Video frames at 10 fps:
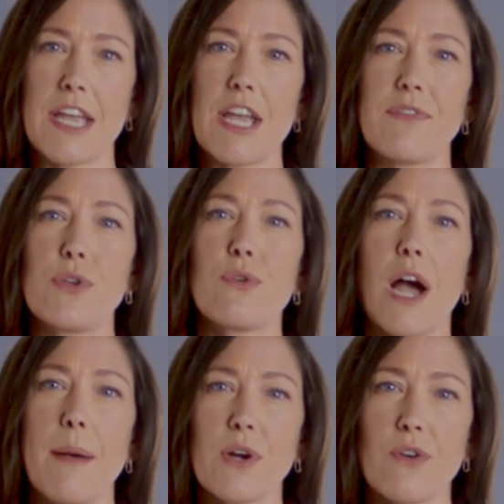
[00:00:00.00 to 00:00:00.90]
If you
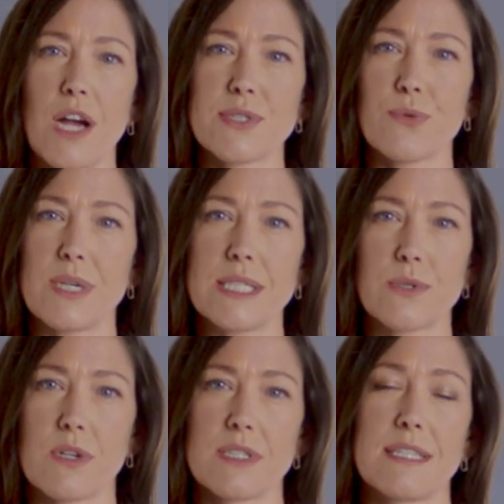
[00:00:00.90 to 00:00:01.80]
come across a
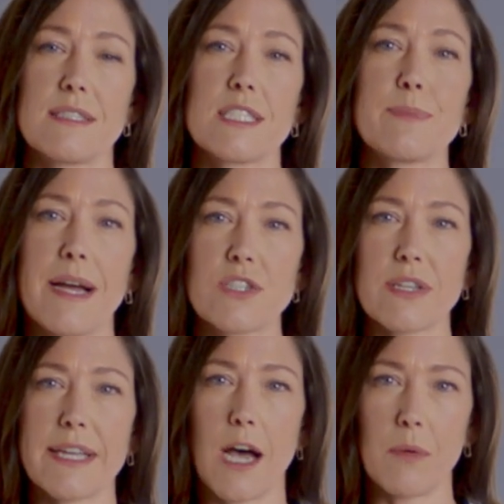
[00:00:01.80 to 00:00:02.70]
resource that's
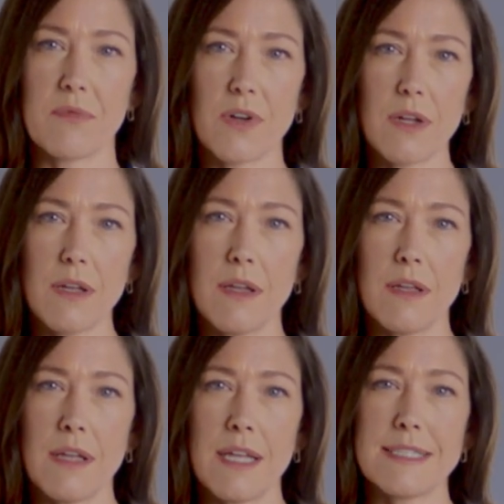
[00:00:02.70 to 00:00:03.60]
especially helpful,
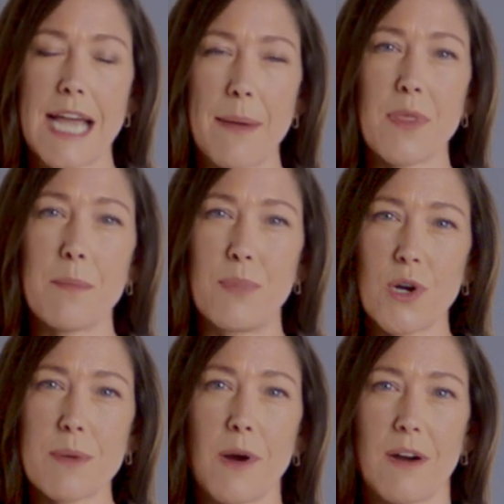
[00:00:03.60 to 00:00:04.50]
tap the
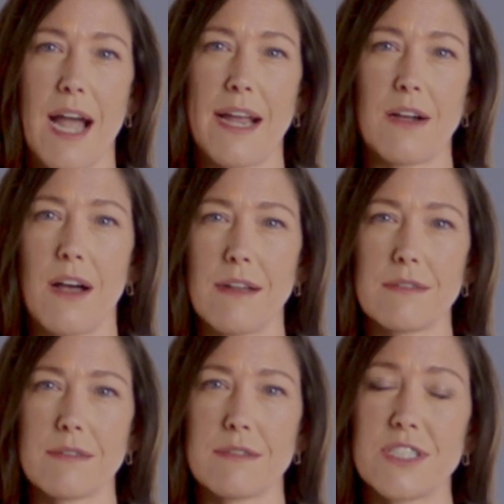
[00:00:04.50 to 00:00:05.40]
bookmark icon
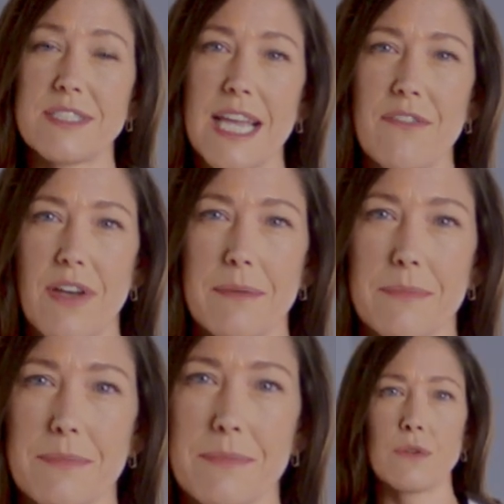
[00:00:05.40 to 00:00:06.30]
to save it.
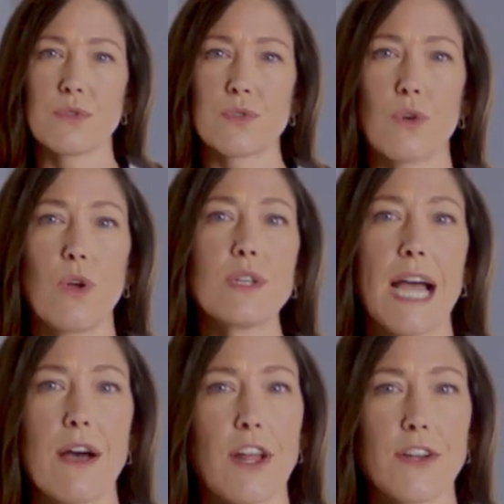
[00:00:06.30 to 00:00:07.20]
Scroll
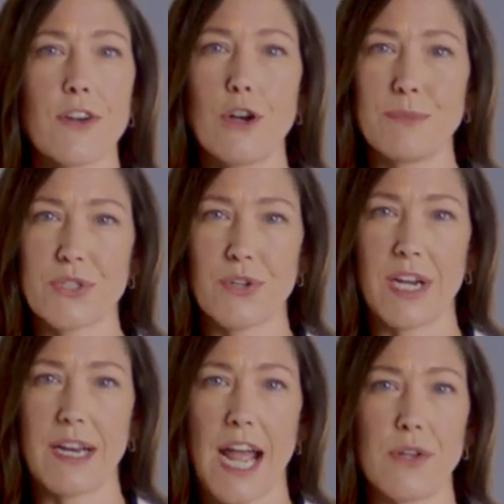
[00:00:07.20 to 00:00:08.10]
down on your home
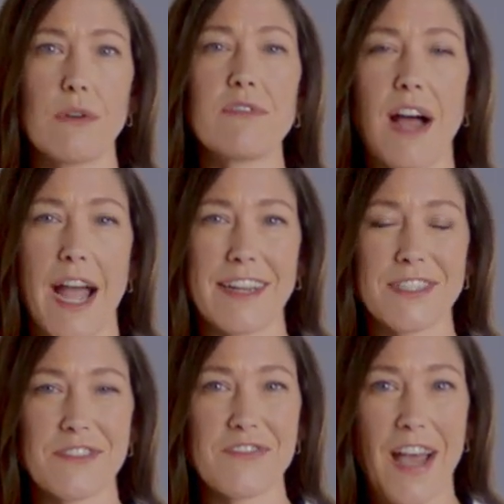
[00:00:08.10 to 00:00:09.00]
screen and you'll find
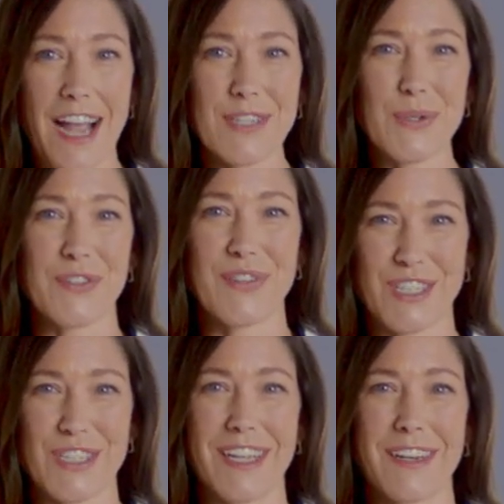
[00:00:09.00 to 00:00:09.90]
Fact or
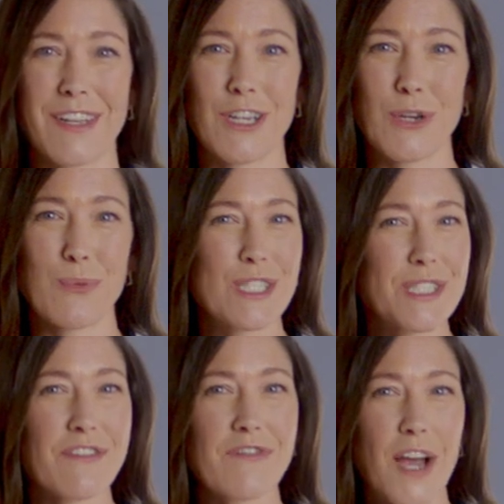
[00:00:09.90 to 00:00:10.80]
Fiction, which is
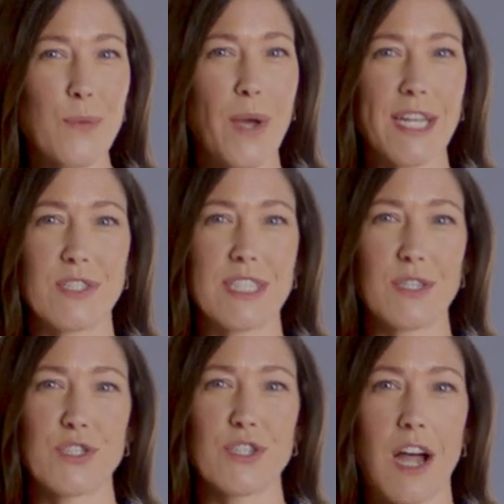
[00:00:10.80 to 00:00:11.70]
a fun way to
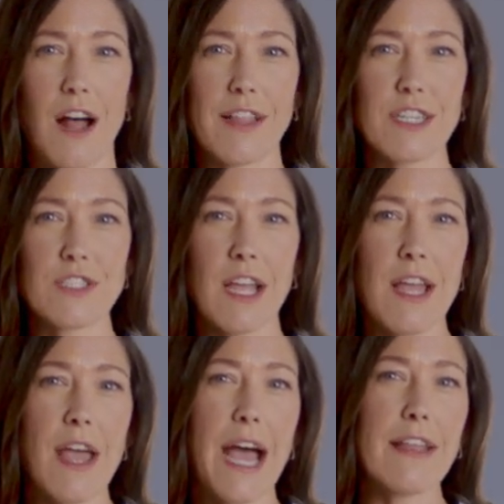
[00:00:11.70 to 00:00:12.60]
test your knowledge
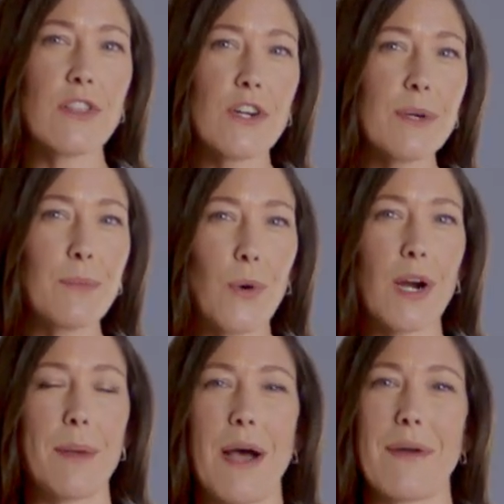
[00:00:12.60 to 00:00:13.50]
and learn more
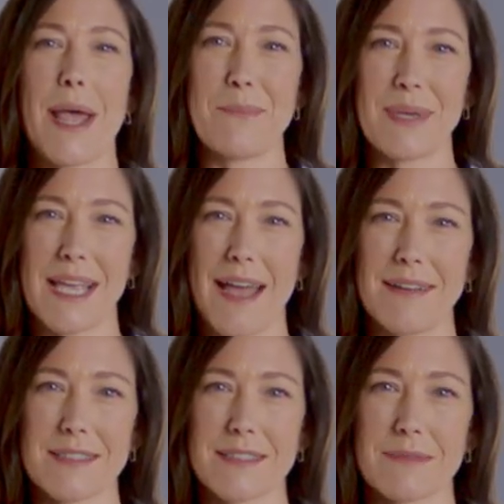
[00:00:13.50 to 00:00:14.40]
about
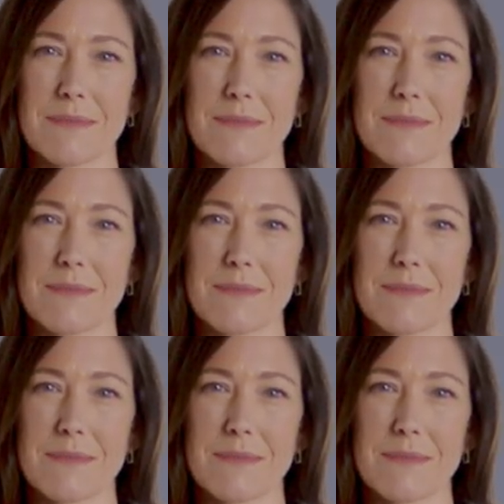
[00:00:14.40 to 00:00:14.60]
MPNs.